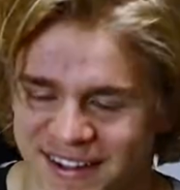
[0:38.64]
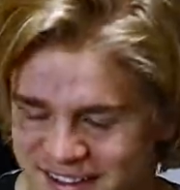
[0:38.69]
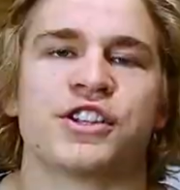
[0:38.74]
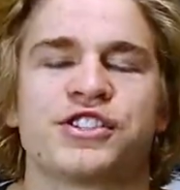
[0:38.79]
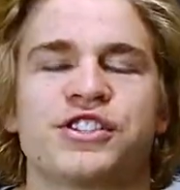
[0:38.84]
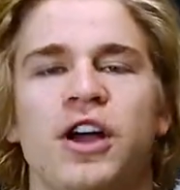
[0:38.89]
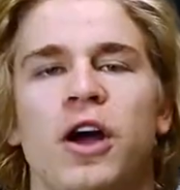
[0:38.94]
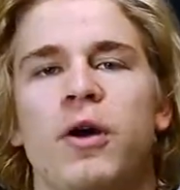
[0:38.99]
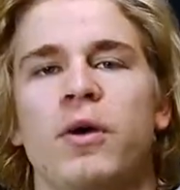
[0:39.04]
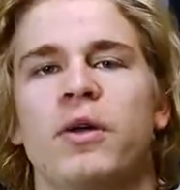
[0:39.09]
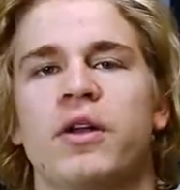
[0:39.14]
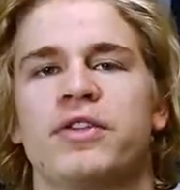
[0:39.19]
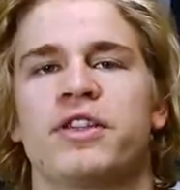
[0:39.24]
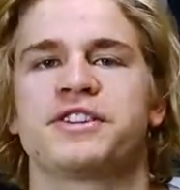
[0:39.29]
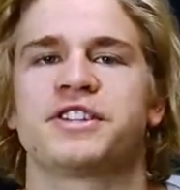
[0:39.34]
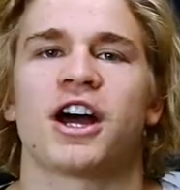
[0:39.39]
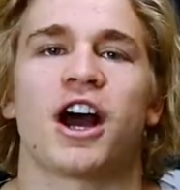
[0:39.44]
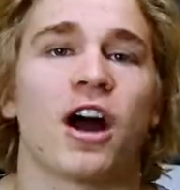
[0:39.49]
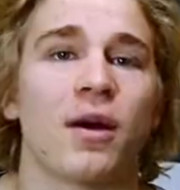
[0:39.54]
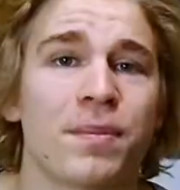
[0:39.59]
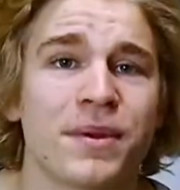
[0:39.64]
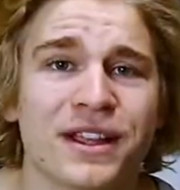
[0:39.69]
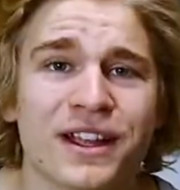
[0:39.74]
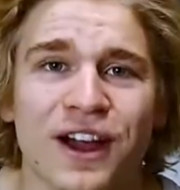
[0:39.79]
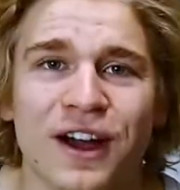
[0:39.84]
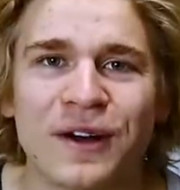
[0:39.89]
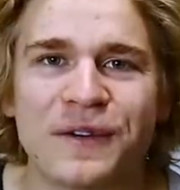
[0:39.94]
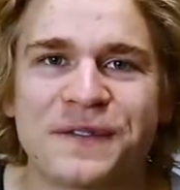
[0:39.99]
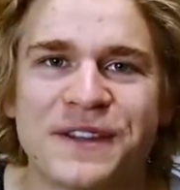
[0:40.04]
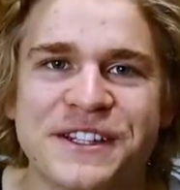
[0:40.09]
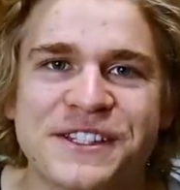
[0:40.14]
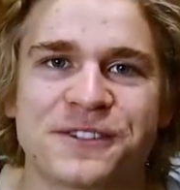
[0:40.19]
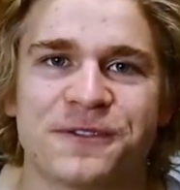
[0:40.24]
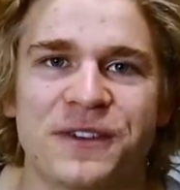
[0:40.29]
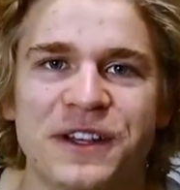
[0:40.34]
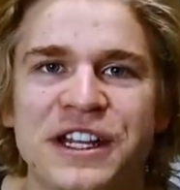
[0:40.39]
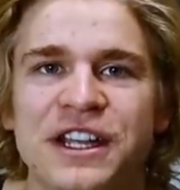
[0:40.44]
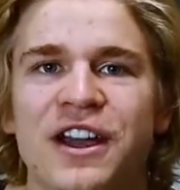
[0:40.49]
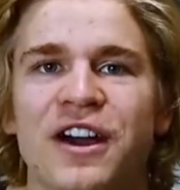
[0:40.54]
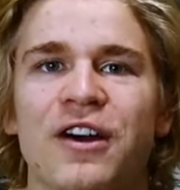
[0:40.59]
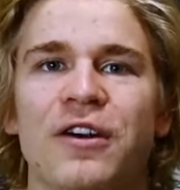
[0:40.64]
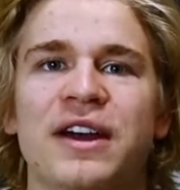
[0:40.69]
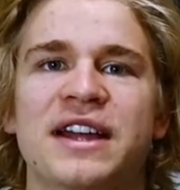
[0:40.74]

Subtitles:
So the topic of this video